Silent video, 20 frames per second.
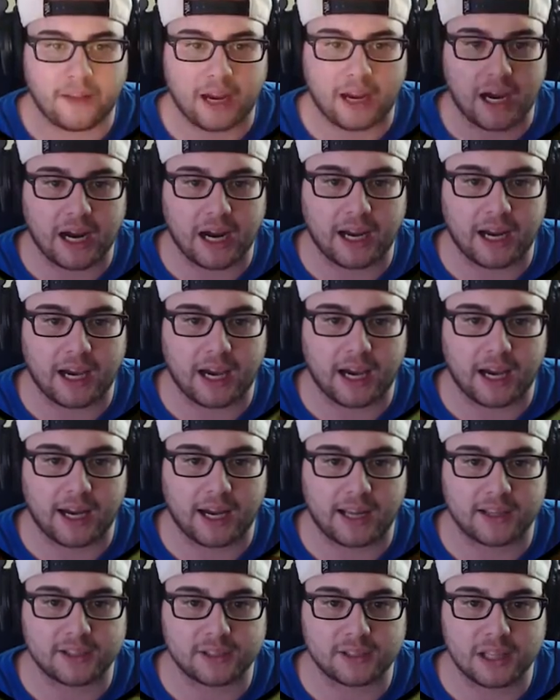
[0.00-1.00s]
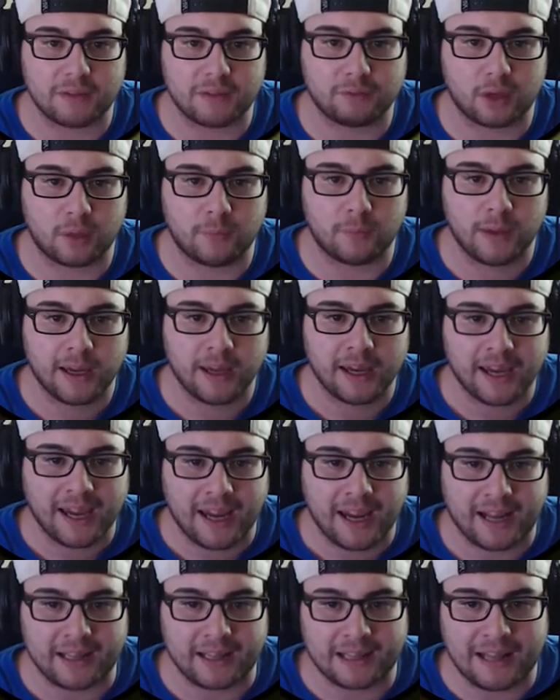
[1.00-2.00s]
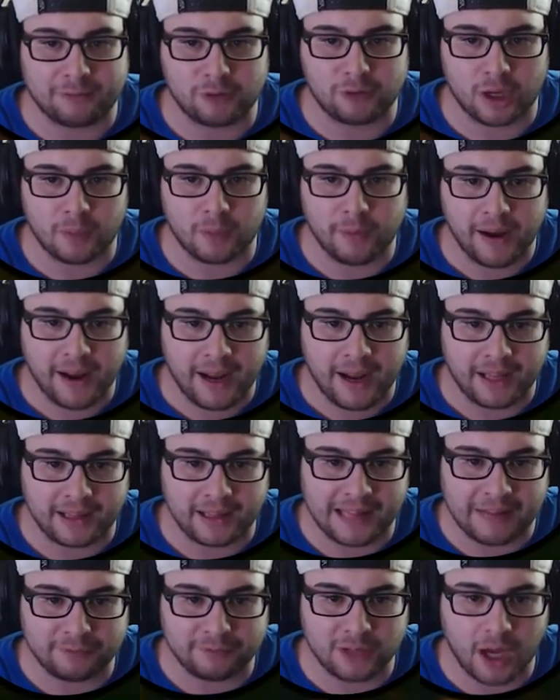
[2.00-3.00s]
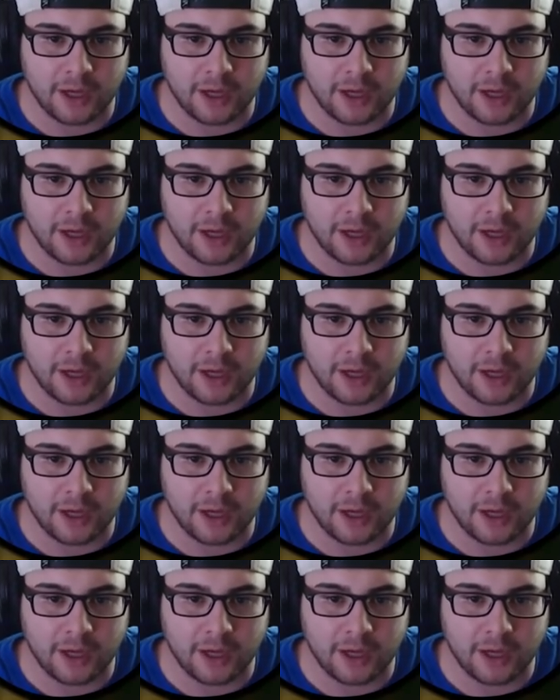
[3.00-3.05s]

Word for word: gotta, I gotta hit this left on him. Hit the left on him. Hit the left on